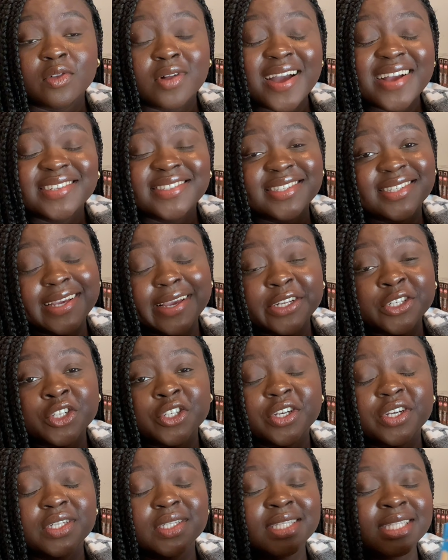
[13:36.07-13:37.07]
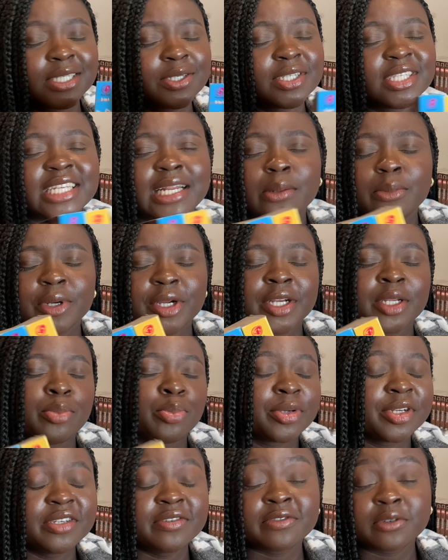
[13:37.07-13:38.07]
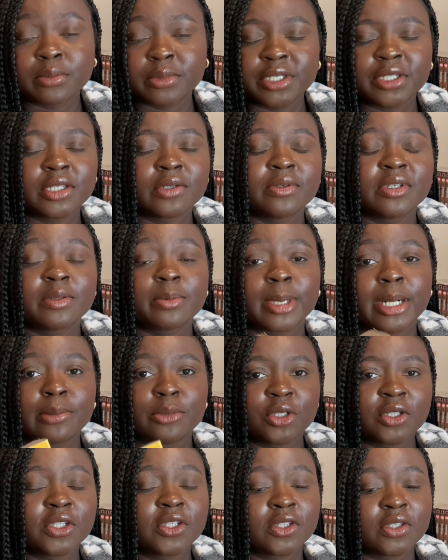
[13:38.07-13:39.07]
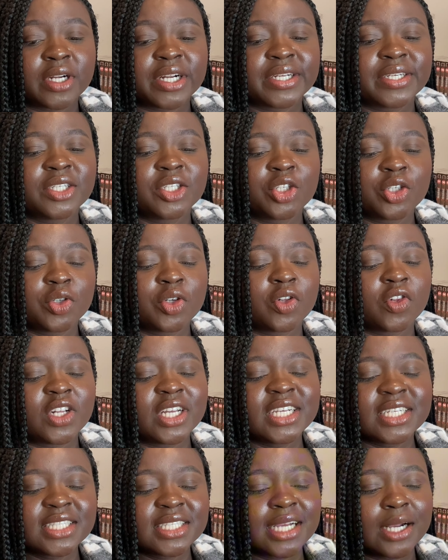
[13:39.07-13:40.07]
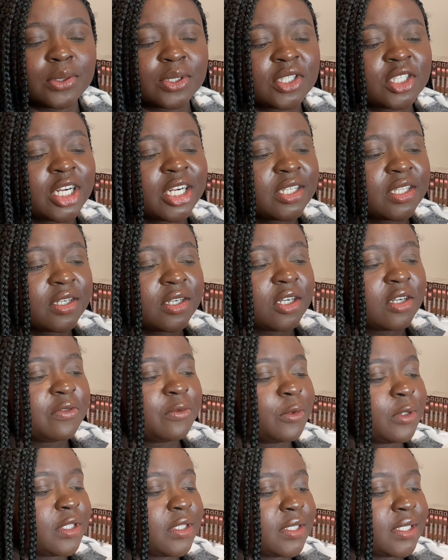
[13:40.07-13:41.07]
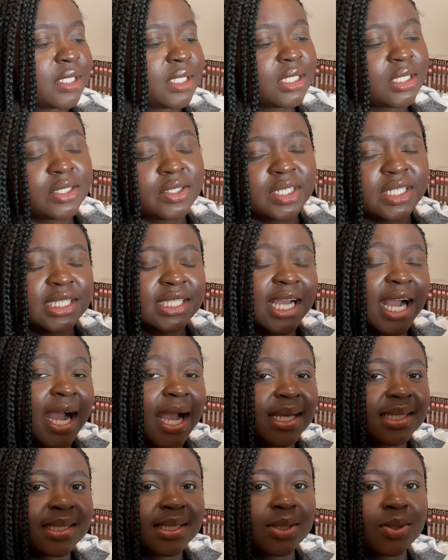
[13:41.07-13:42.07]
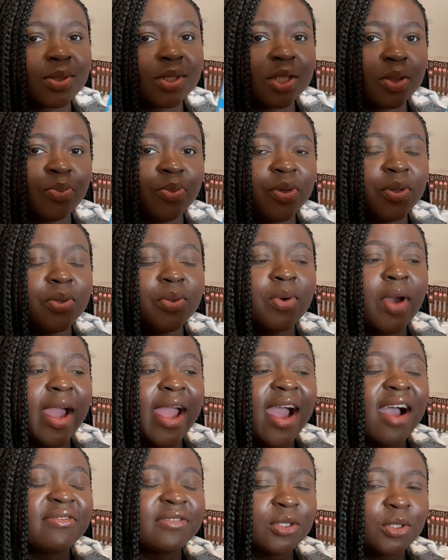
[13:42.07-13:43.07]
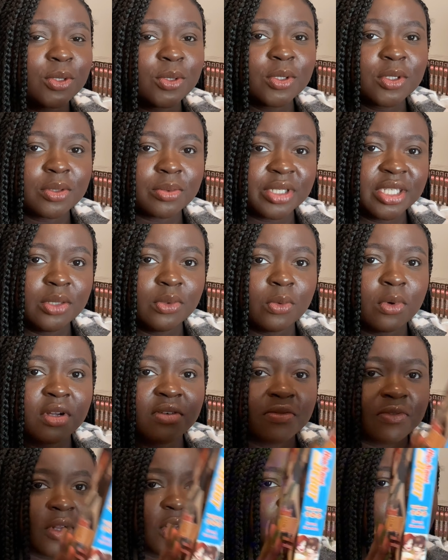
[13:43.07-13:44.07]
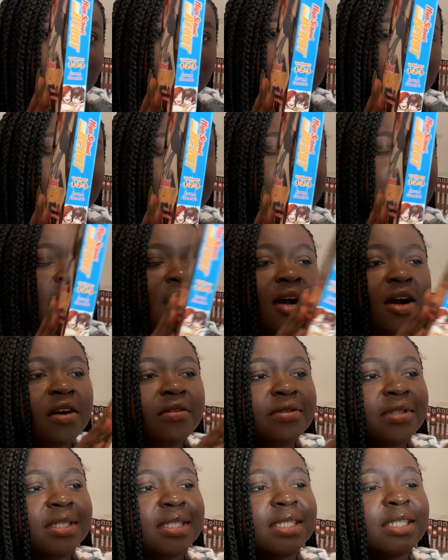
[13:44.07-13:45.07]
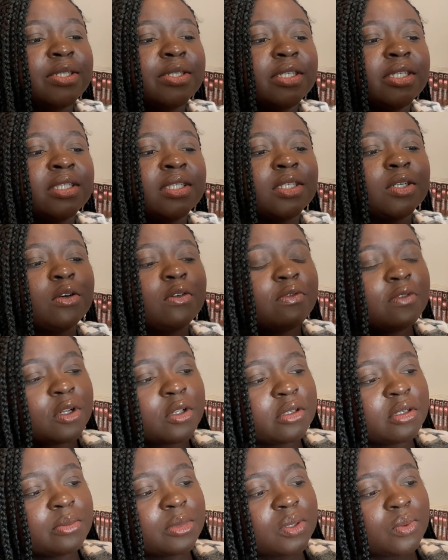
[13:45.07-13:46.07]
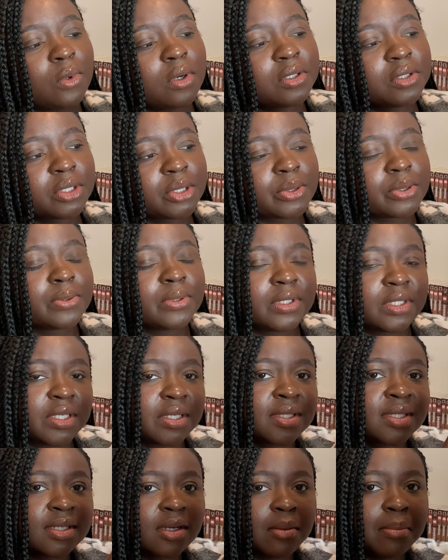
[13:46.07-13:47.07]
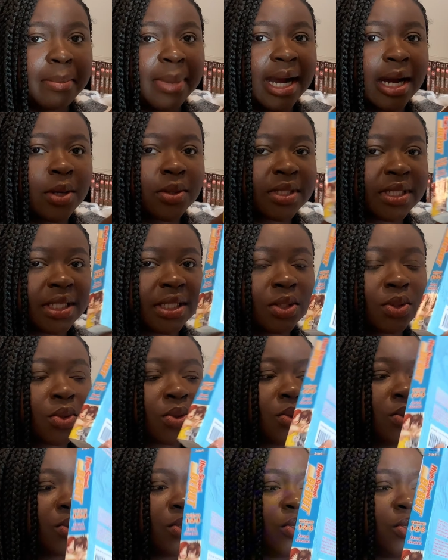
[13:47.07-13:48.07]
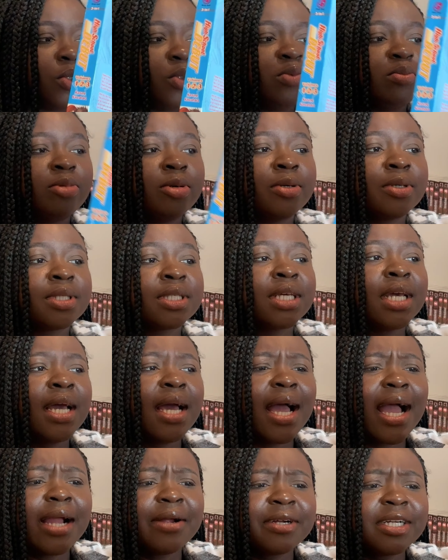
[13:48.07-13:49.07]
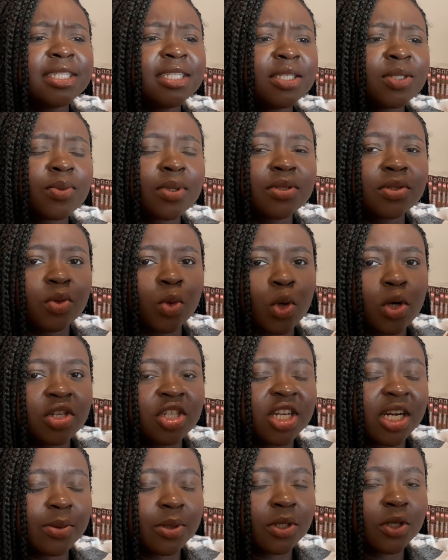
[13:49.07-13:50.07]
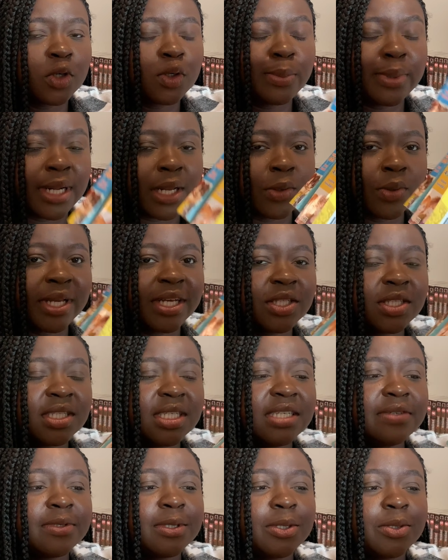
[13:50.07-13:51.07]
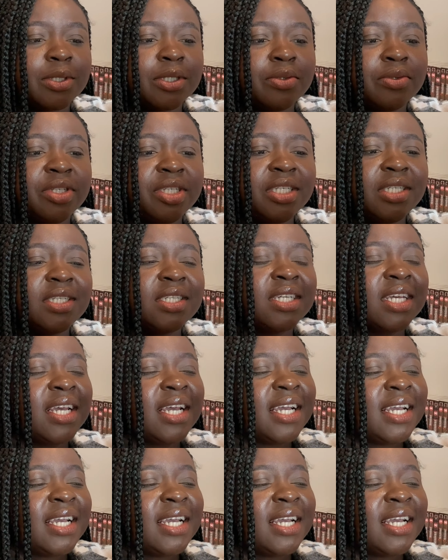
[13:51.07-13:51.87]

last section, series that I'm already pretty familiar with, but I'm just starting to collect, I'll start that off with the series High School Debut. I have 2 3-in-1 volumes of the series, so volumes 1 through 6 compiled into 2 books. I read this one a long time ago, but I would like to give it a reread.